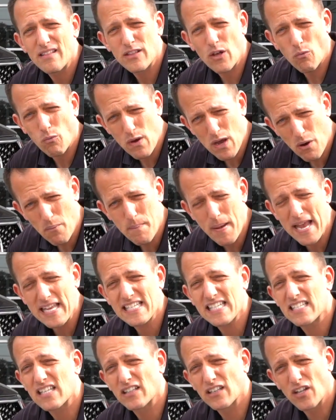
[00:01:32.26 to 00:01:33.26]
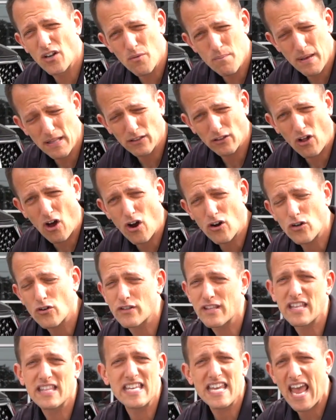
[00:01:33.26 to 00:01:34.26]
the wheelbase is a little bit longer
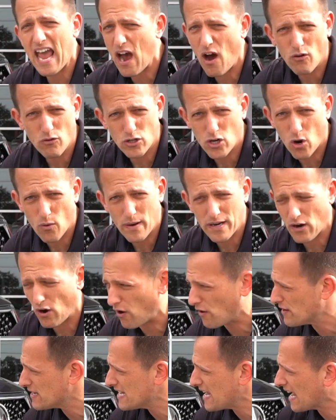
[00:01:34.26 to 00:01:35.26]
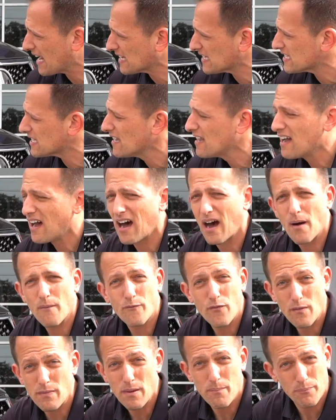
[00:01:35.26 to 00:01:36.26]
than the outgoing RDX um,
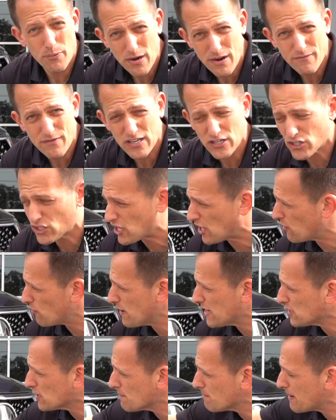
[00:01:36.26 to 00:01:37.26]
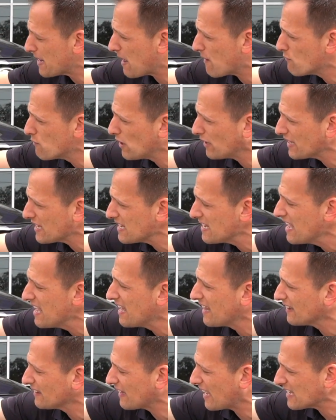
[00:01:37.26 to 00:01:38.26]
from the previous generation, but I really
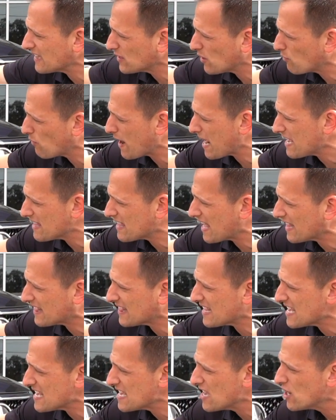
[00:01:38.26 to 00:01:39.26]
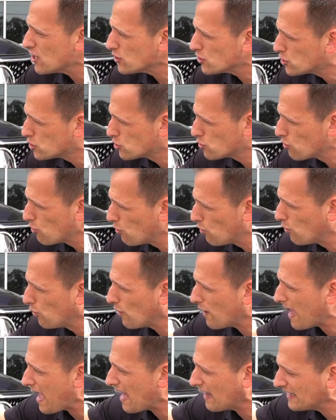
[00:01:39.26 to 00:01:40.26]
like the way that the
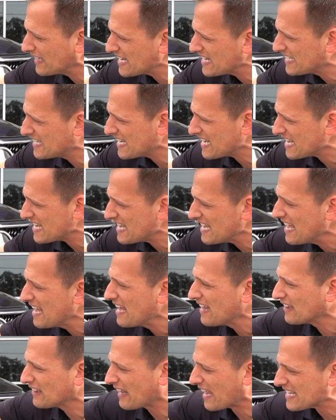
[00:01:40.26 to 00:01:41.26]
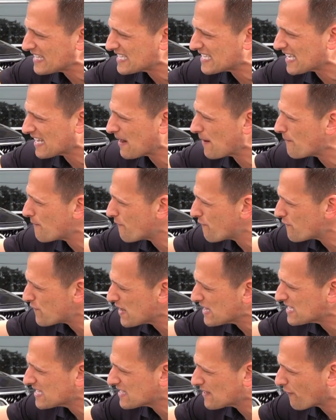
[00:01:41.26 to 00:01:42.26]
dual LED light setup
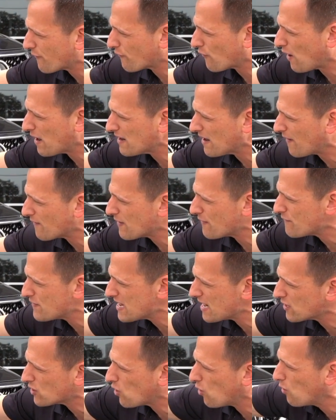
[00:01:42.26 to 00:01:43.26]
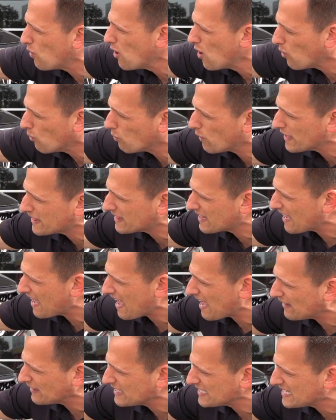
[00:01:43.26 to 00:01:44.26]
fits the front of the vehicle with the
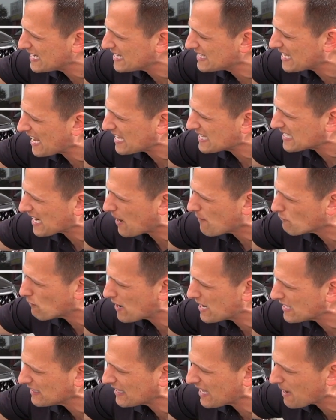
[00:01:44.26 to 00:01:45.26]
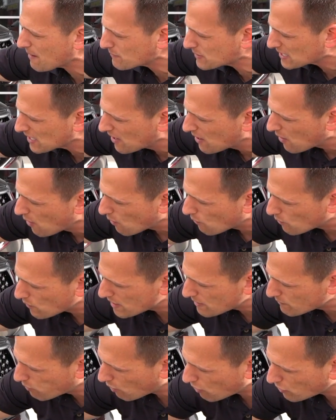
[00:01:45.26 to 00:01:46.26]
LED daytime running lamps.
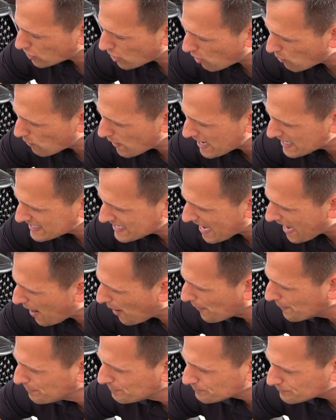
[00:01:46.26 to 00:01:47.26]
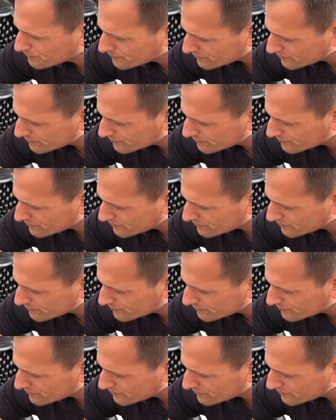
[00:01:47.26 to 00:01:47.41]
We work our way down.